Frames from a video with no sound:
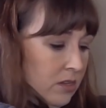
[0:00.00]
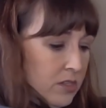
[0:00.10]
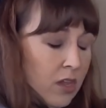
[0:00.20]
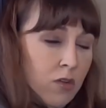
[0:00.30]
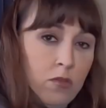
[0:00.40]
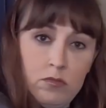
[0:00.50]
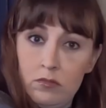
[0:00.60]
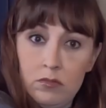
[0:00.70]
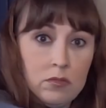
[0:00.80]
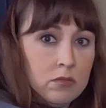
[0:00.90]
So
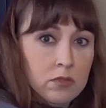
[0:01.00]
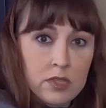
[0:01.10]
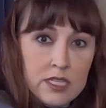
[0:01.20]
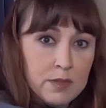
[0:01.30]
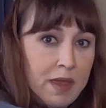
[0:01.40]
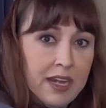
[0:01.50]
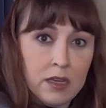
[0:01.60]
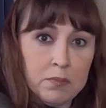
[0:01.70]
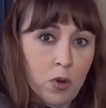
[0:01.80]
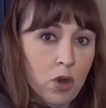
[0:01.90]
this main
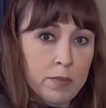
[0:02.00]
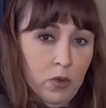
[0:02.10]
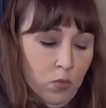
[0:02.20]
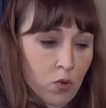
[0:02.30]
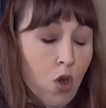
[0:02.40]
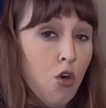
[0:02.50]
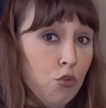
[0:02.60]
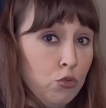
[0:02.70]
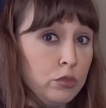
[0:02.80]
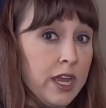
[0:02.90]
compartment will
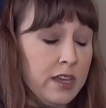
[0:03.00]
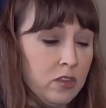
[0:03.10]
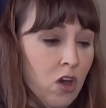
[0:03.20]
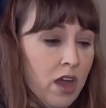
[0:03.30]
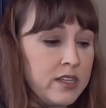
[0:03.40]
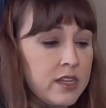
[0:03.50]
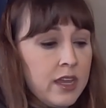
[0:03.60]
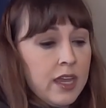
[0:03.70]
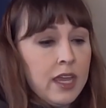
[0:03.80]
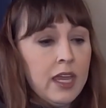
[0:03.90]
hold a lot.
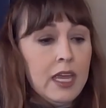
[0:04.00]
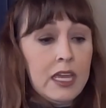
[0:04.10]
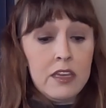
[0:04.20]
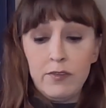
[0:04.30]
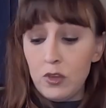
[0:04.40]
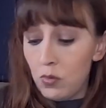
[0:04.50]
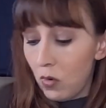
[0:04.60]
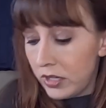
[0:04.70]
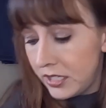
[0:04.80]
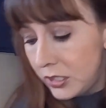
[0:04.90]
If you
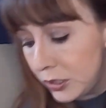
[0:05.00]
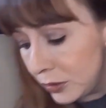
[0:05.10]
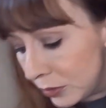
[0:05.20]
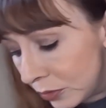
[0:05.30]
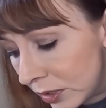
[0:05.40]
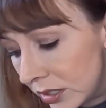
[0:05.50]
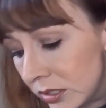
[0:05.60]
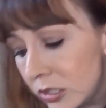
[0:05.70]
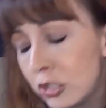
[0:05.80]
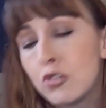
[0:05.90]
wanted to
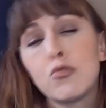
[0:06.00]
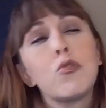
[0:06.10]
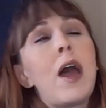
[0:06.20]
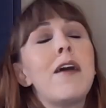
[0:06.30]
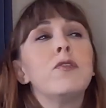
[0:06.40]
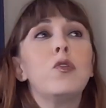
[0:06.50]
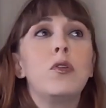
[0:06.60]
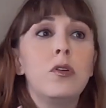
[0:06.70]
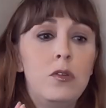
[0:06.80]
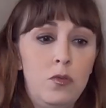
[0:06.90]

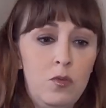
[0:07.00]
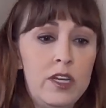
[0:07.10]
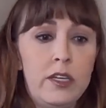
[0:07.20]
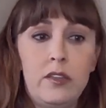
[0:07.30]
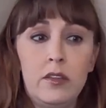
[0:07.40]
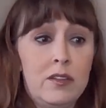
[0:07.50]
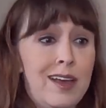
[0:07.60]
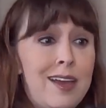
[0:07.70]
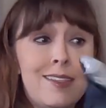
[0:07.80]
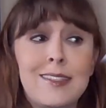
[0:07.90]
travel with,
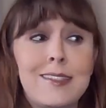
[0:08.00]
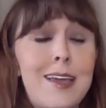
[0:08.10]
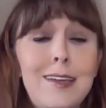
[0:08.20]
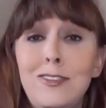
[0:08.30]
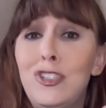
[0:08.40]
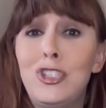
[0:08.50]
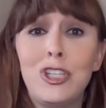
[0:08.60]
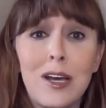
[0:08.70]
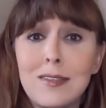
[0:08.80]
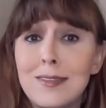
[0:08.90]
let's say,
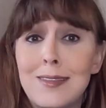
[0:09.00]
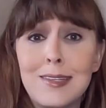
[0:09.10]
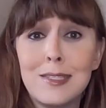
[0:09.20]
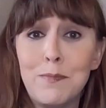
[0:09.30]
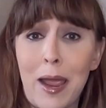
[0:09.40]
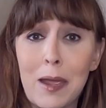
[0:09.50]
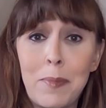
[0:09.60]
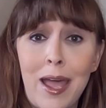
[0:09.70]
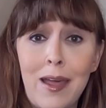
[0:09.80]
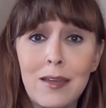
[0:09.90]
just this
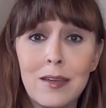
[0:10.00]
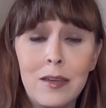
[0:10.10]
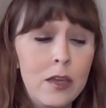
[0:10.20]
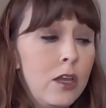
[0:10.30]
backpack,